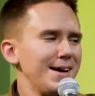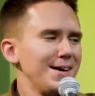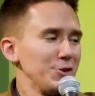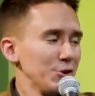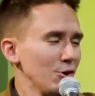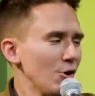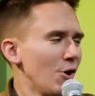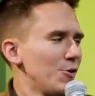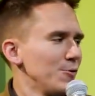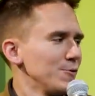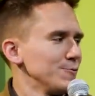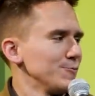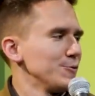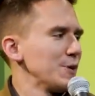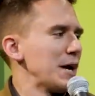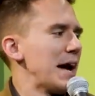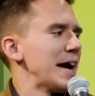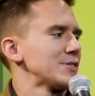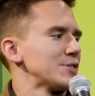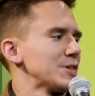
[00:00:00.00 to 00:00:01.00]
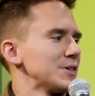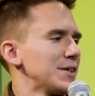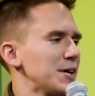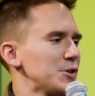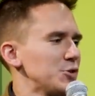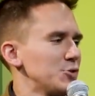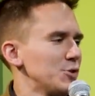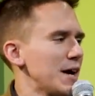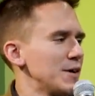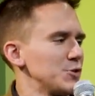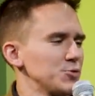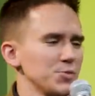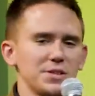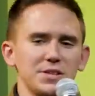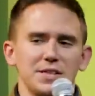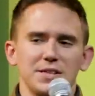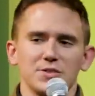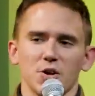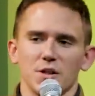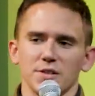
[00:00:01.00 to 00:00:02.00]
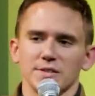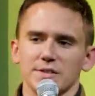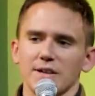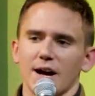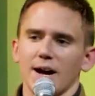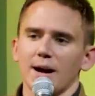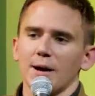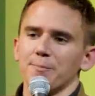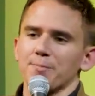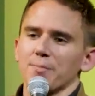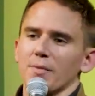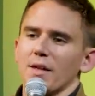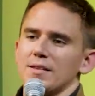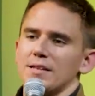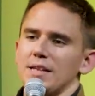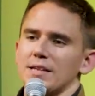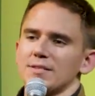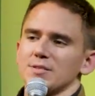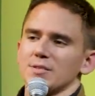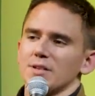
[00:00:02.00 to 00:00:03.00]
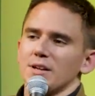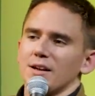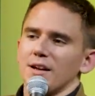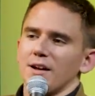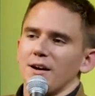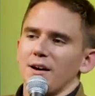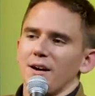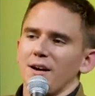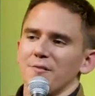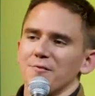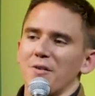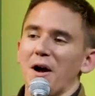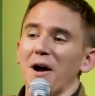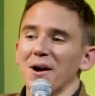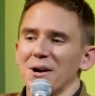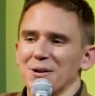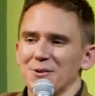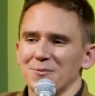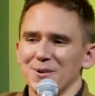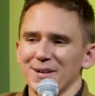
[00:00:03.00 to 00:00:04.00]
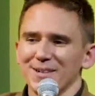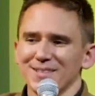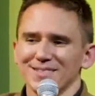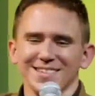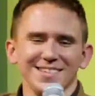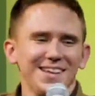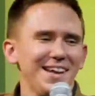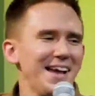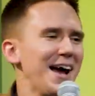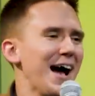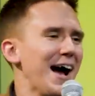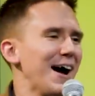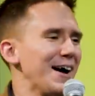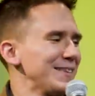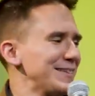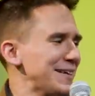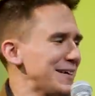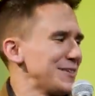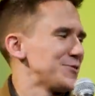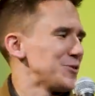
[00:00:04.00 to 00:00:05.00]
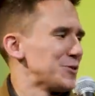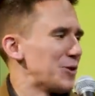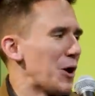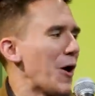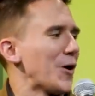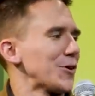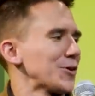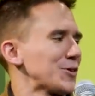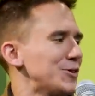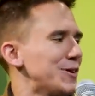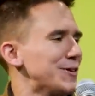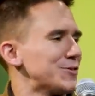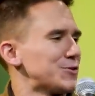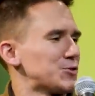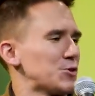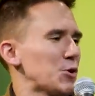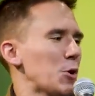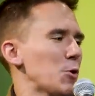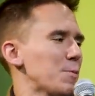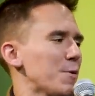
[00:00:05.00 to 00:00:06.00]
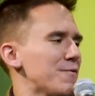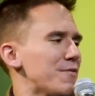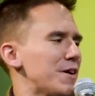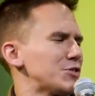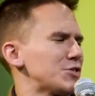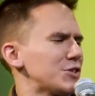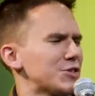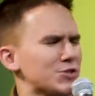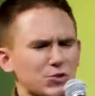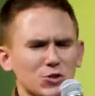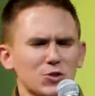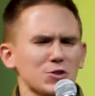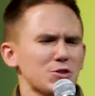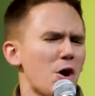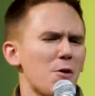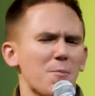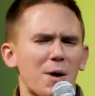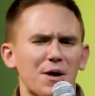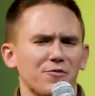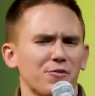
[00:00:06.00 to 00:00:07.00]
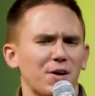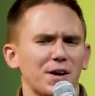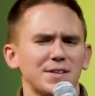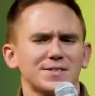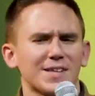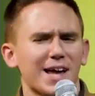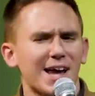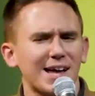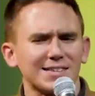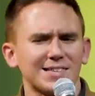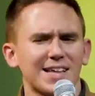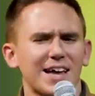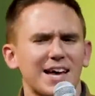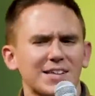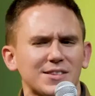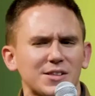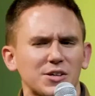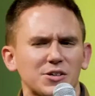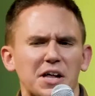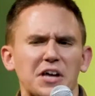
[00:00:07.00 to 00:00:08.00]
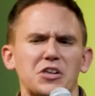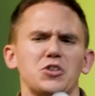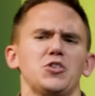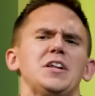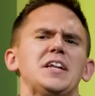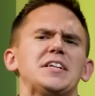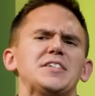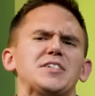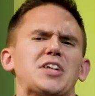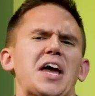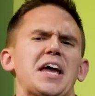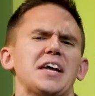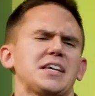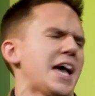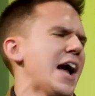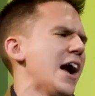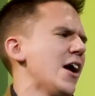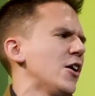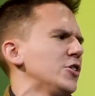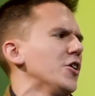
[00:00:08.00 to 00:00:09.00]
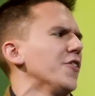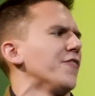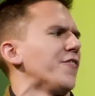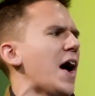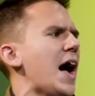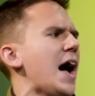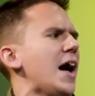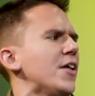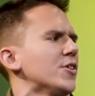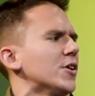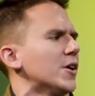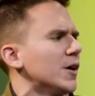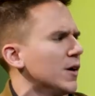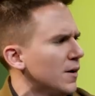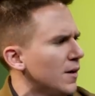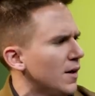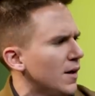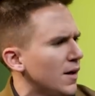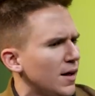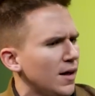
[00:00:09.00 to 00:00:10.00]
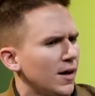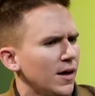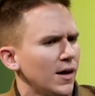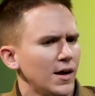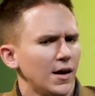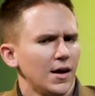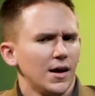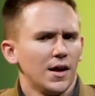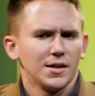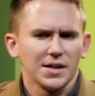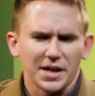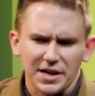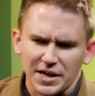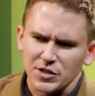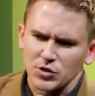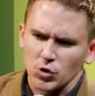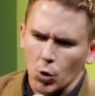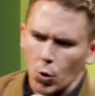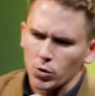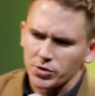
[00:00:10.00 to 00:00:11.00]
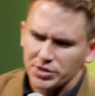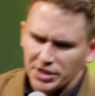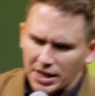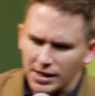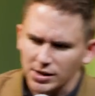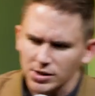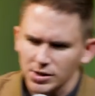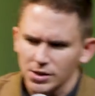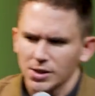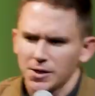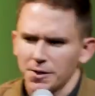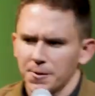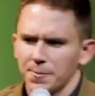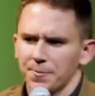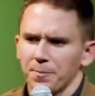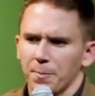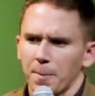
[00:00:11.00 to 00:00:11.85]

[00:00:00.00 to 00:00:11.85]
You're all reacting like you guys read these all the time. This very weird thing. A link to an article on stroke prevention. As soon as all my friends got that, they're like, you need to take care of your father. Like he's old Yeller.